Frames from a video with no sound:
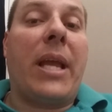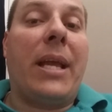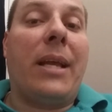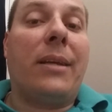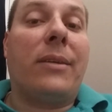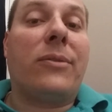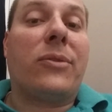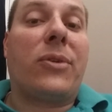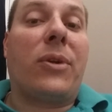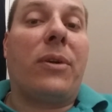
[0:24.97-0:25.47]

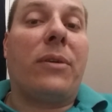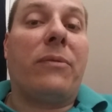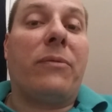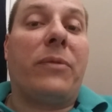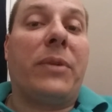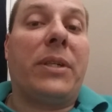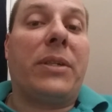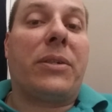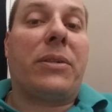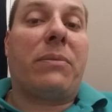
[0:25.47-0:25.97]
and certain
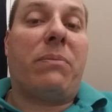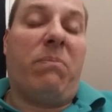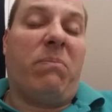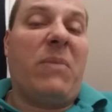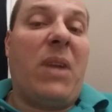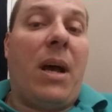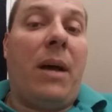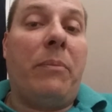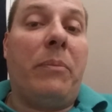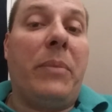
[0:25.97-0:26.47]
fish
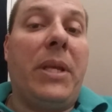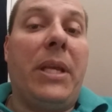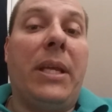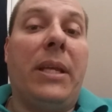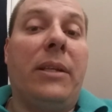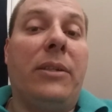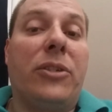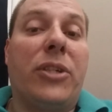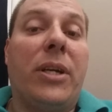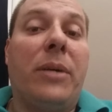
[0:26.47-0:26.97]
not
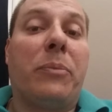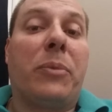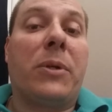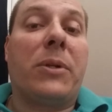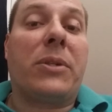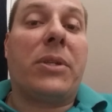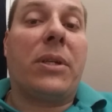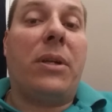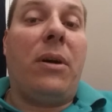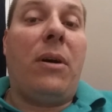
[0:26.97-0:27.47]
being
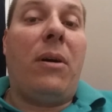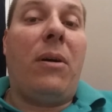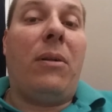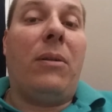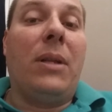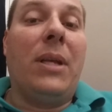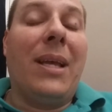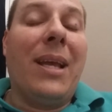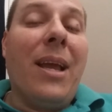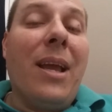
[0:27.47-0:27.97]
jumpers at all.